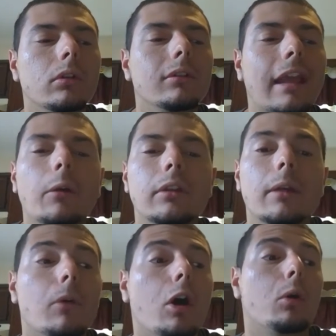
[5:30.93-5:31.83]
tell
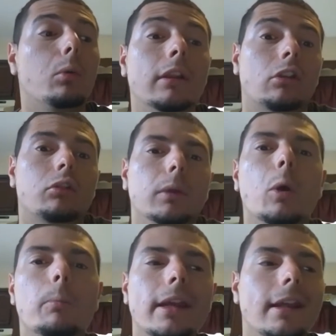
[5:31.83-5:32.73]
them, oh, it's a
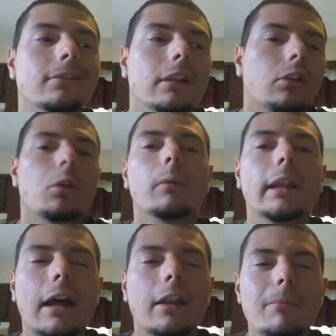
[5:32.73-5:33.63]
3-0 pitch and it's going right
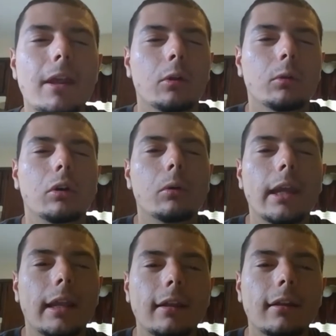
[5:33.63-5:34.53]
down the middle. Don't
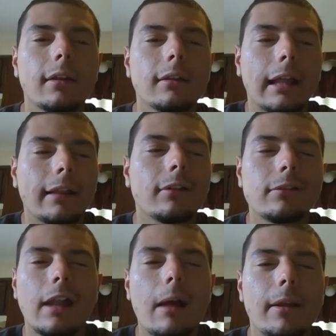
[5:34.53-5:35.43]
hit it. That's their
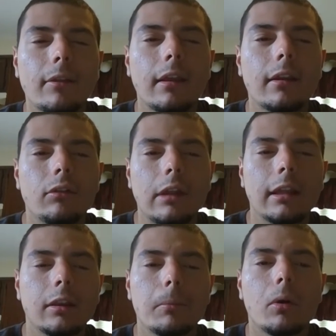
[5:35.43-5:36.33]
job as hitters, to
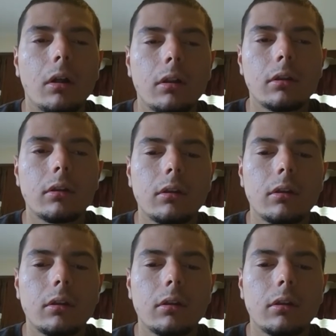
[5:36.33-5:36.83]
hit the ball.